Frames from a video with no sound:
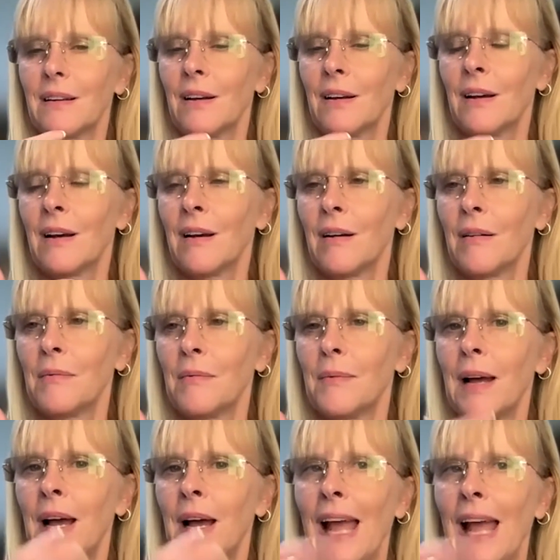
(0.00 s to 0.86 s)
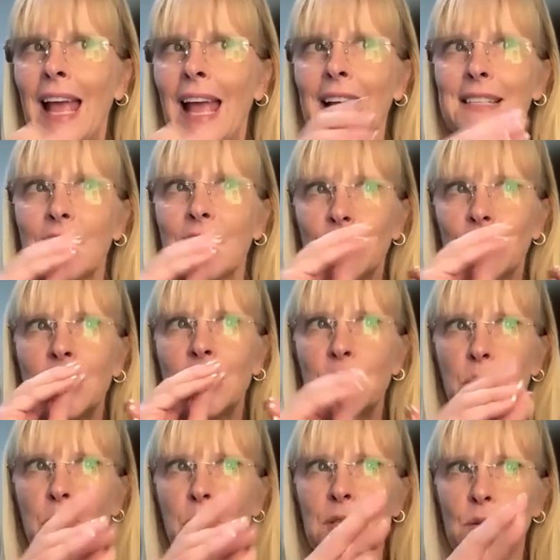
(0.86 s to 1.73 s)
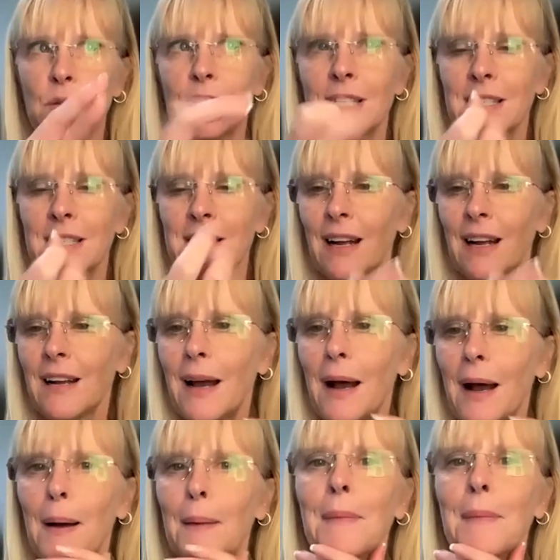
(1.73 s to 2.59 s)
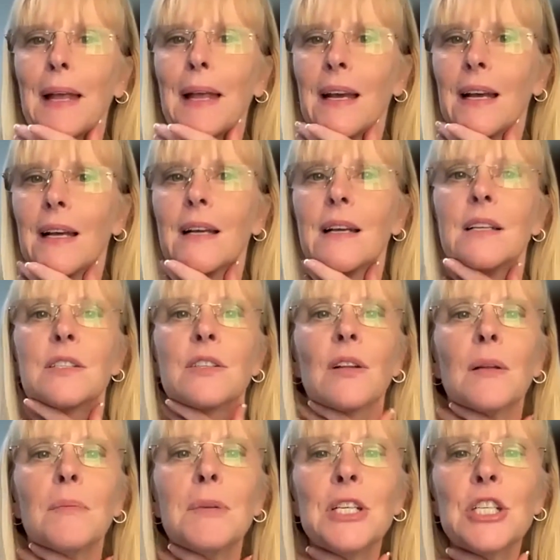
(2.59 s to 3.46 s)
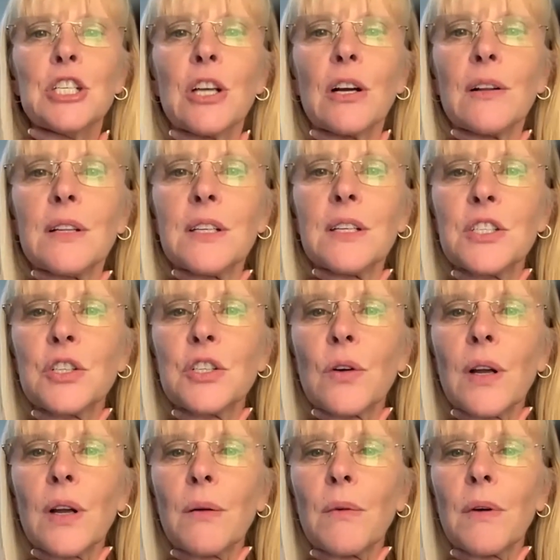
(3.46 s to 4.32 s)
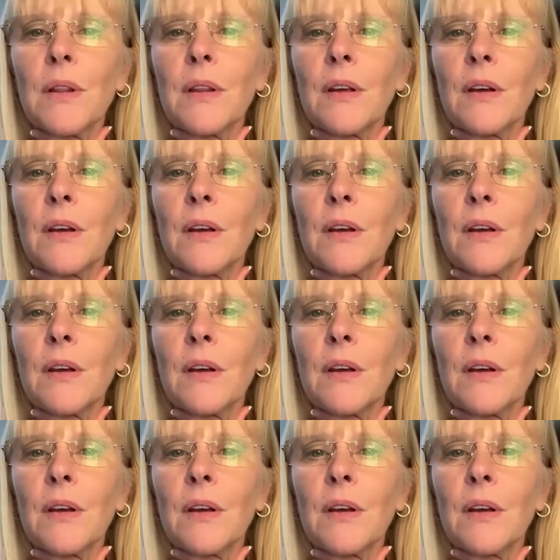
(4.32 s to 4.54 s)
ASLTeachingResources.com. So let me share this screen with